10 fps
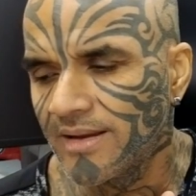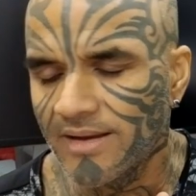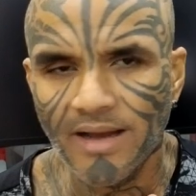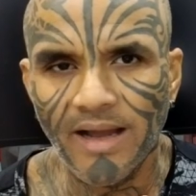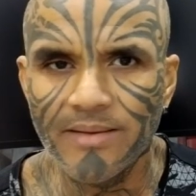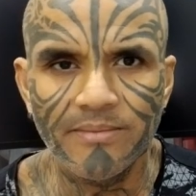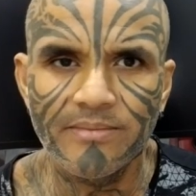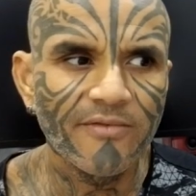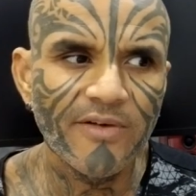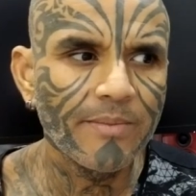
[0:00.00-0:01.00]

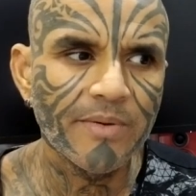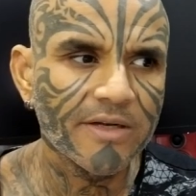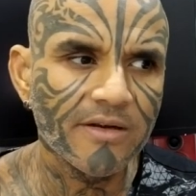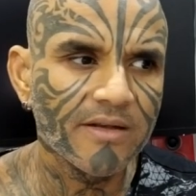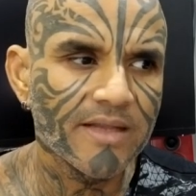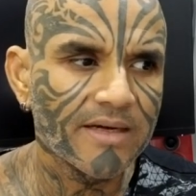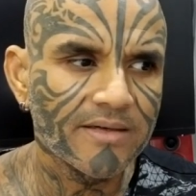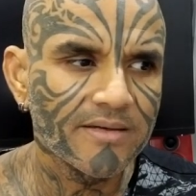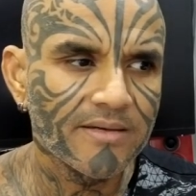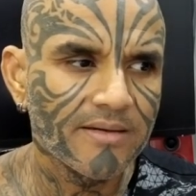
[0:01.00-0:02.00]
I'm very particular that
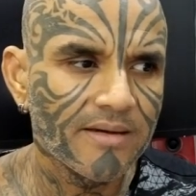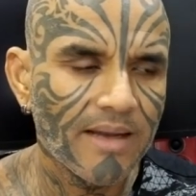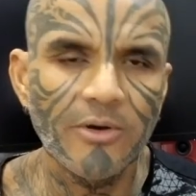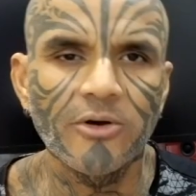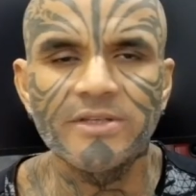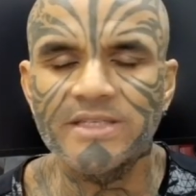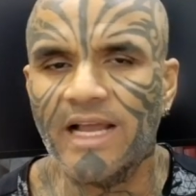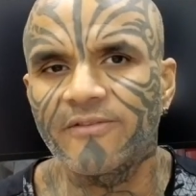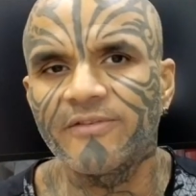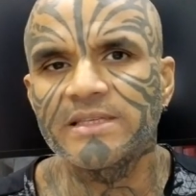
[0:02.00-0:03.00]
uh, I'm not going to
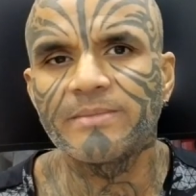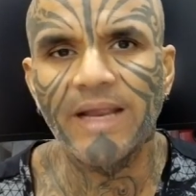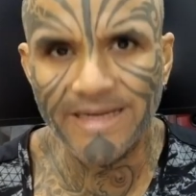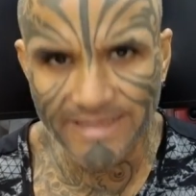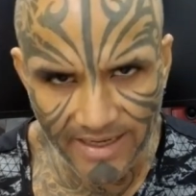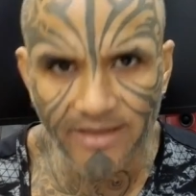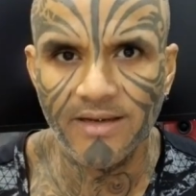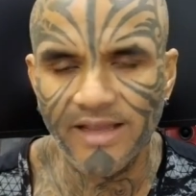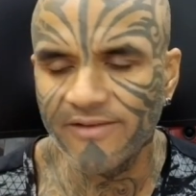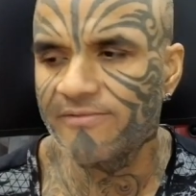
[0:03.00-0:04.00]
sacrifice my entire
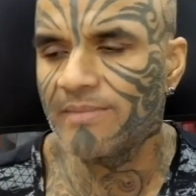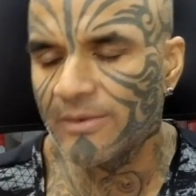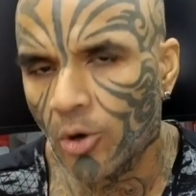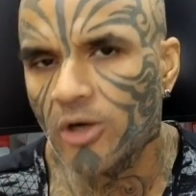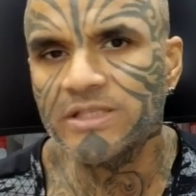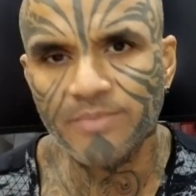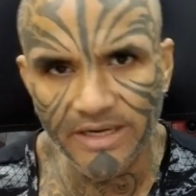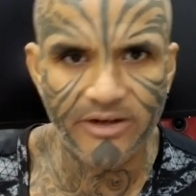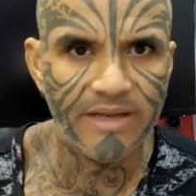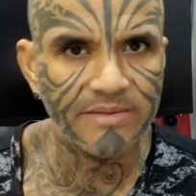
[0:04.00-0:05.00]
life, my wants, my
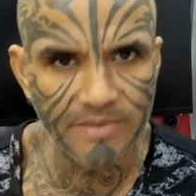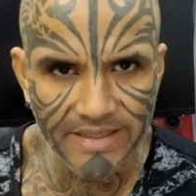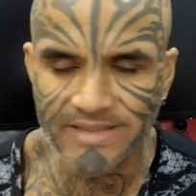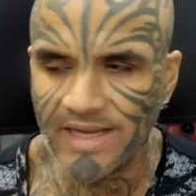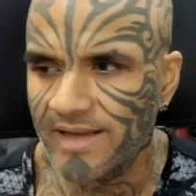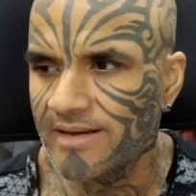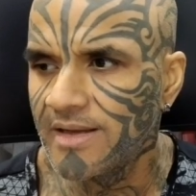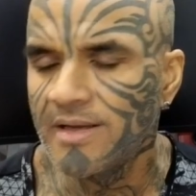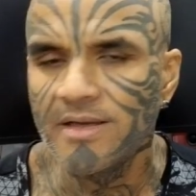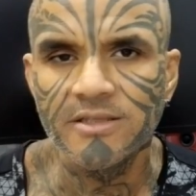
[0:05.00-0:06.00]
dreams, my desire,
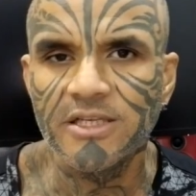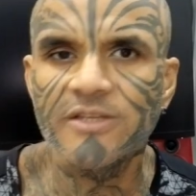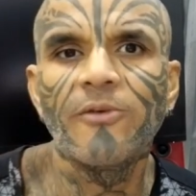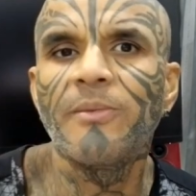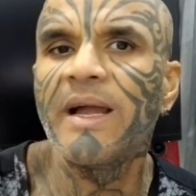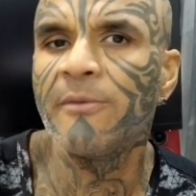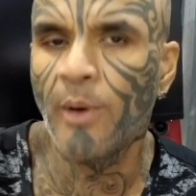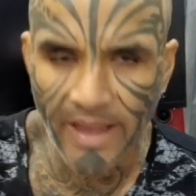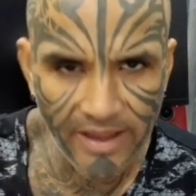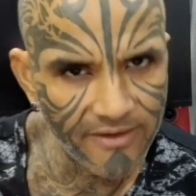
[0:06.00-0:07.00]
just for my
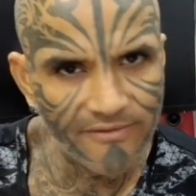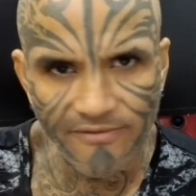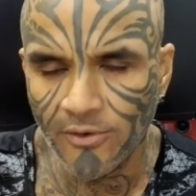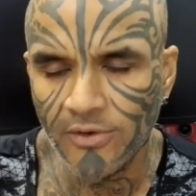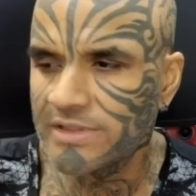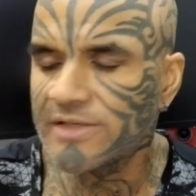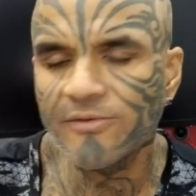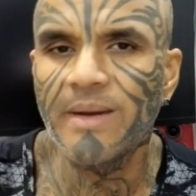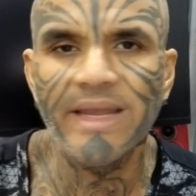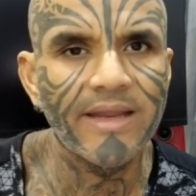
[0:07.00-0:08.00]
wife or just
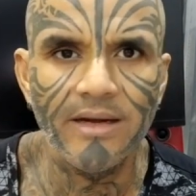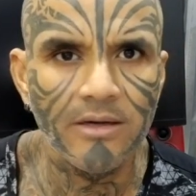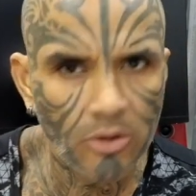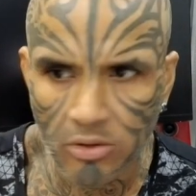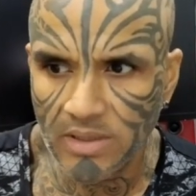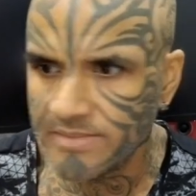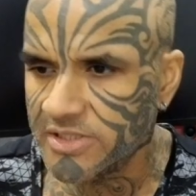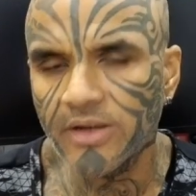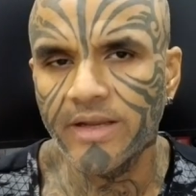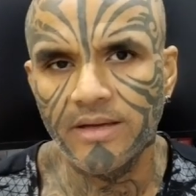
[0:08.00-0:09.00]
for my kid. No, I'm
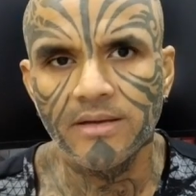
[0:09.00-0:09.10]
sorry.